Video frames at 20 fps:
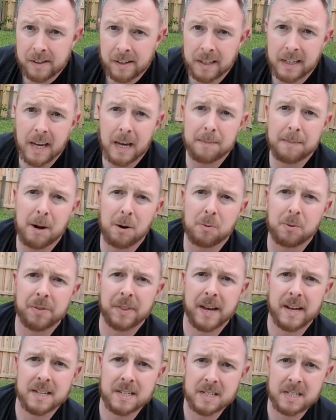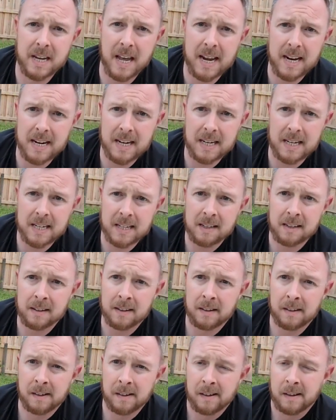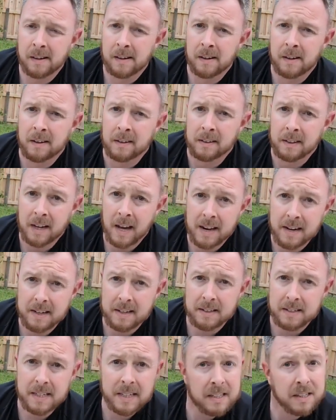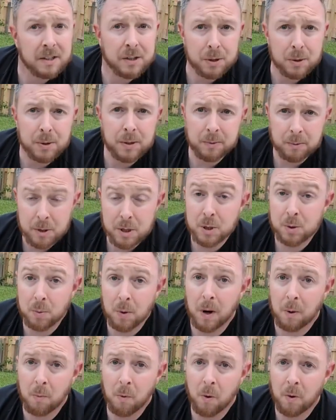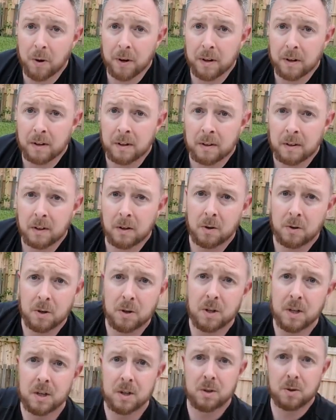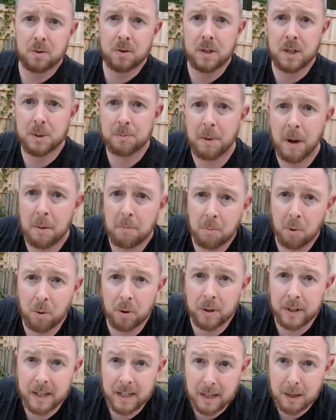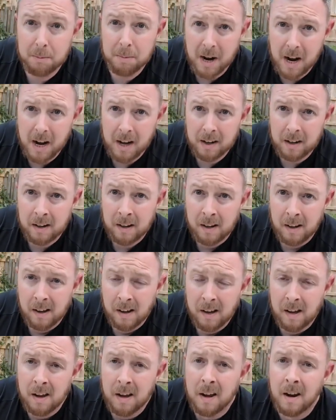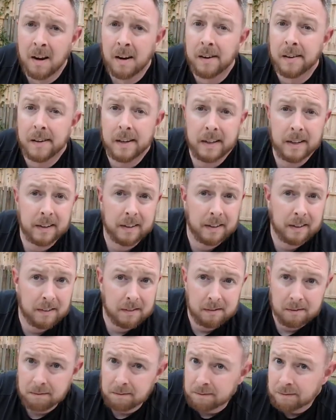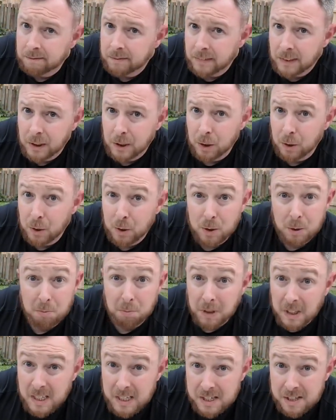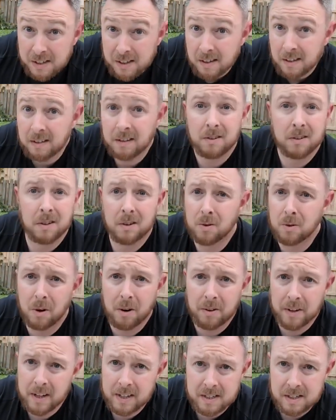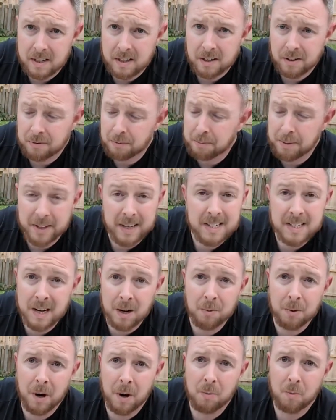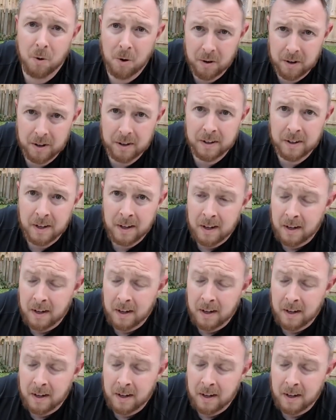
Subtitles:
It came out with that stained kind of tint to it, which is what I wanted. You know, you can do this by boiling in a pot, and you know, you can bleach it, you can do all that stuff, but that's not what I wanted.